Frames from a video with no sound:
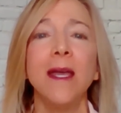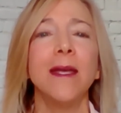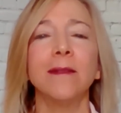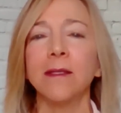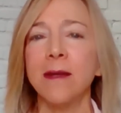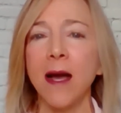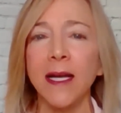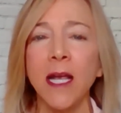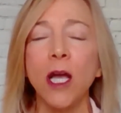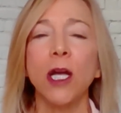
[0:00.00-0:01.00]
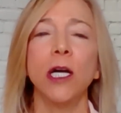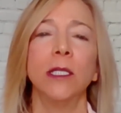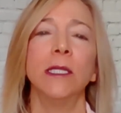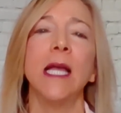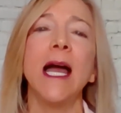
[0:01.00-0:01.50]
It's not
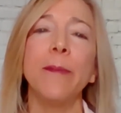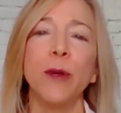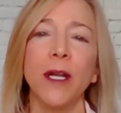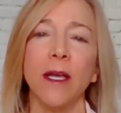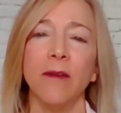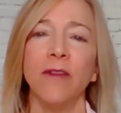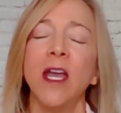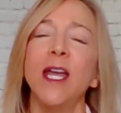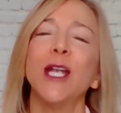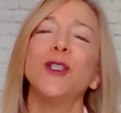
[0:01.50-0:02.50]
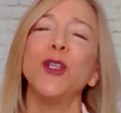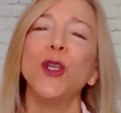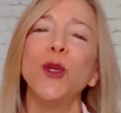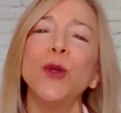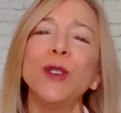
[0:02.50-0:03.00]
collaborative. It's
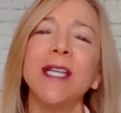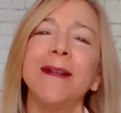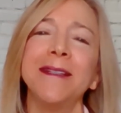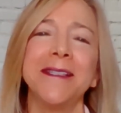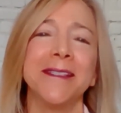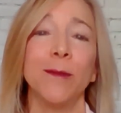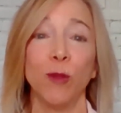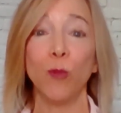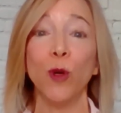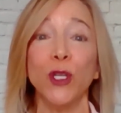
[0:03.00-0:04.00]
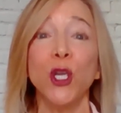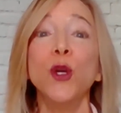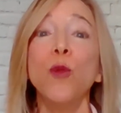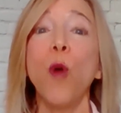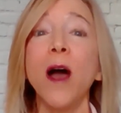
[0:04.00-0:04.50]
you telling someone what
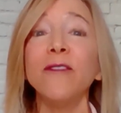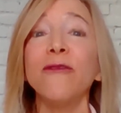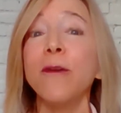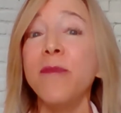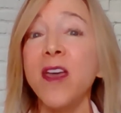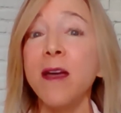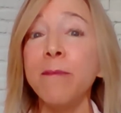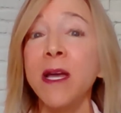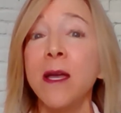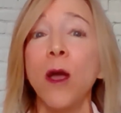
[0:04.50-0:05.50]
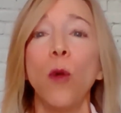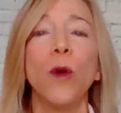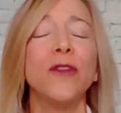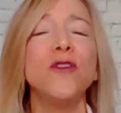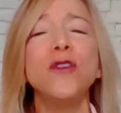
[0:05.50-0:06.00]
you want from them
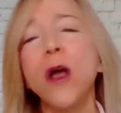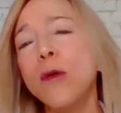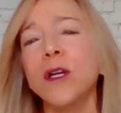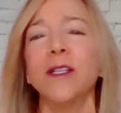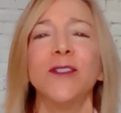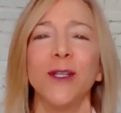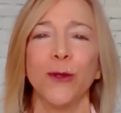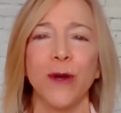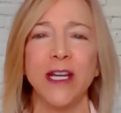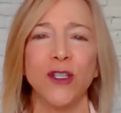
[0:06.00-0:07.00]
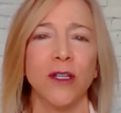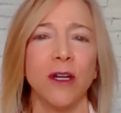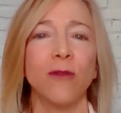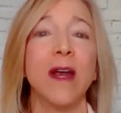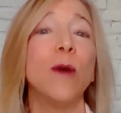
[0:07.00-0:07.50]
with no consideration
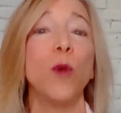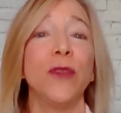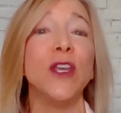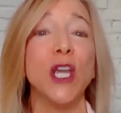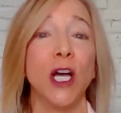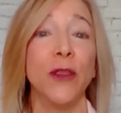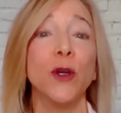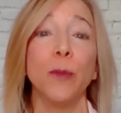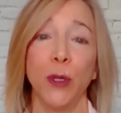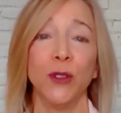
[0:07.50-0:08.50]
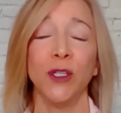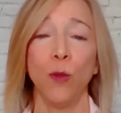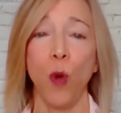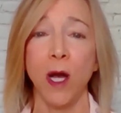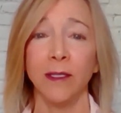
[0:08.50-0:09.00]
around what the other person
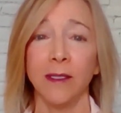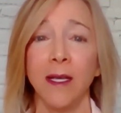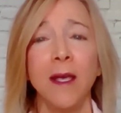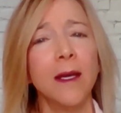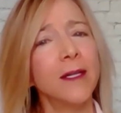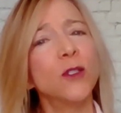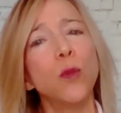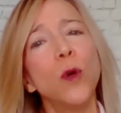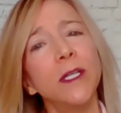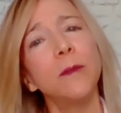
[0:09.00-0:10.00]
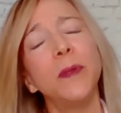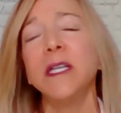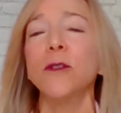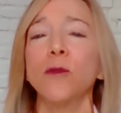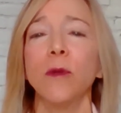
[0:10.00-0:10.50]
wants. And it's one of the
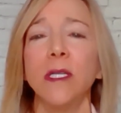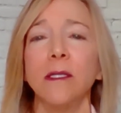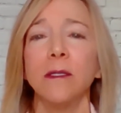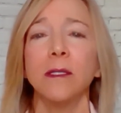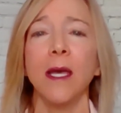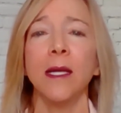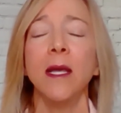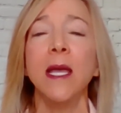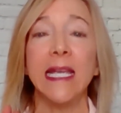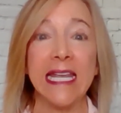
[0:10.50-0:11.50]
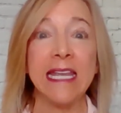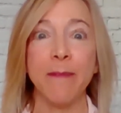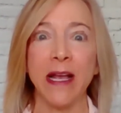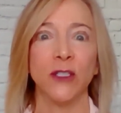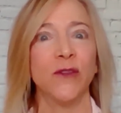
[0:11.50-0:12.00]
biggest reasons that
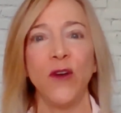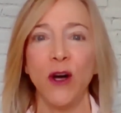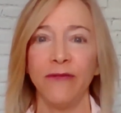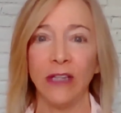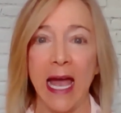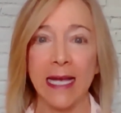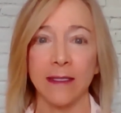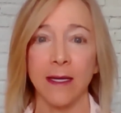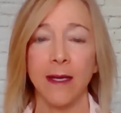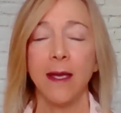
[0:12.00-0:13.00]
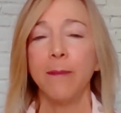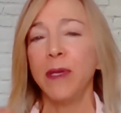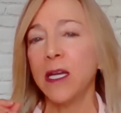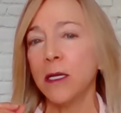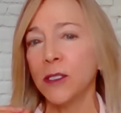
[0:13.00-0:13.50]
emails fall flat
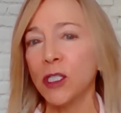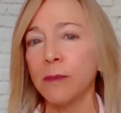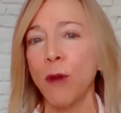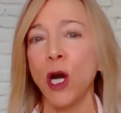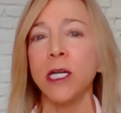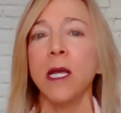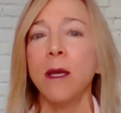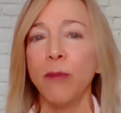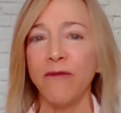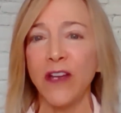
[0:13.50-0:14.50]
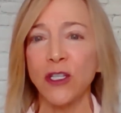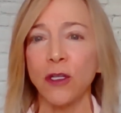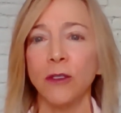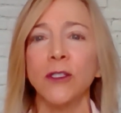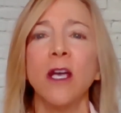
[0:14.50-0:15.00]
because smart
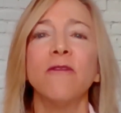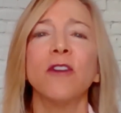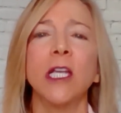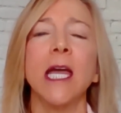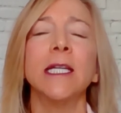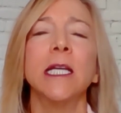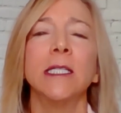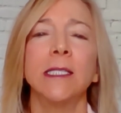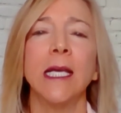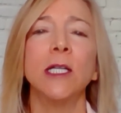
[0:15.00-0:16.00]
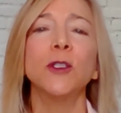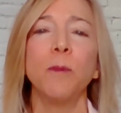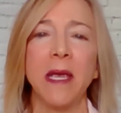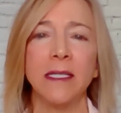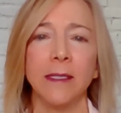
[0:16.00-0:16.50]
professionals forget sales
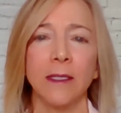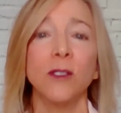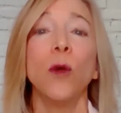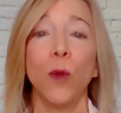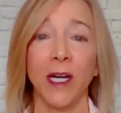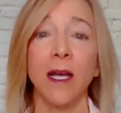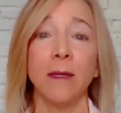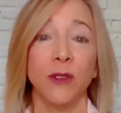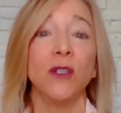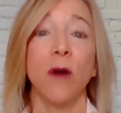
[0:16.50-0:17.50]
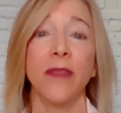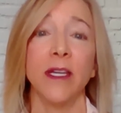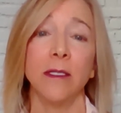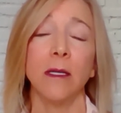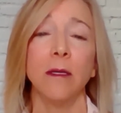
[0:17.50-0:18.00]
basics when it comes to
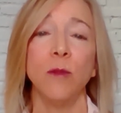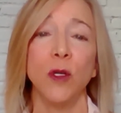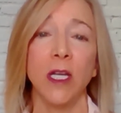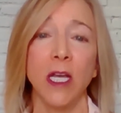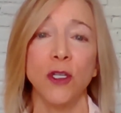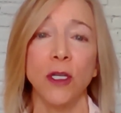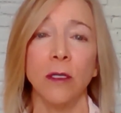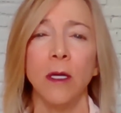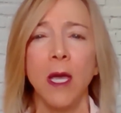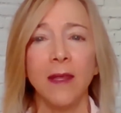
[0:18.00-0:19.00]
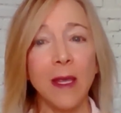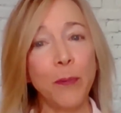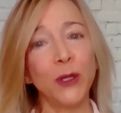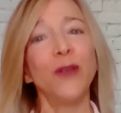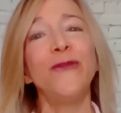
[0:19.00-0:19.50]
authentic communication. They
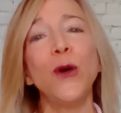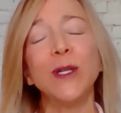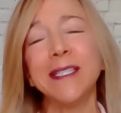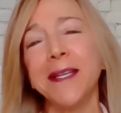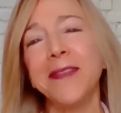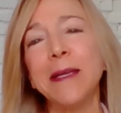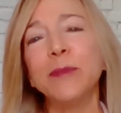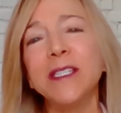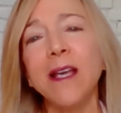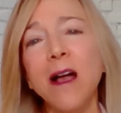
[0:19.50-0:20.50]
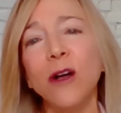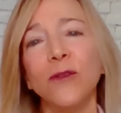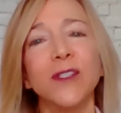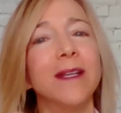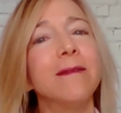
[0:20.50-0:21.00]
put the focus on
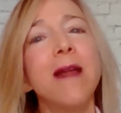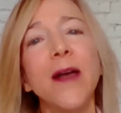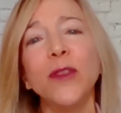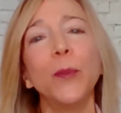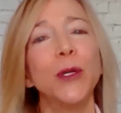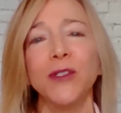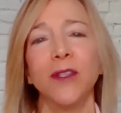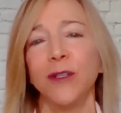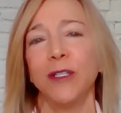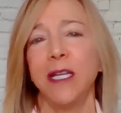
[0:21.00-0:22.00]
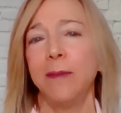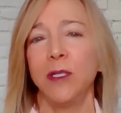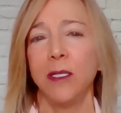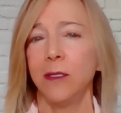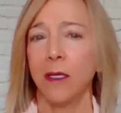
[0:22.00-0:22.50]
themselves, not the person they're
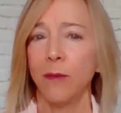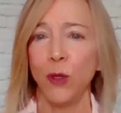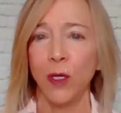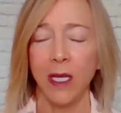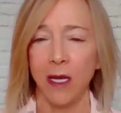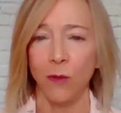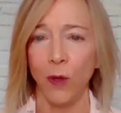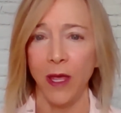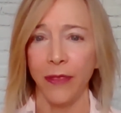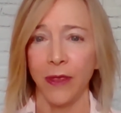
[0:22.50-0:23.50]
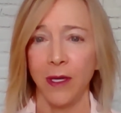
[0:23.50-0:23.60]
attempting to communicate with.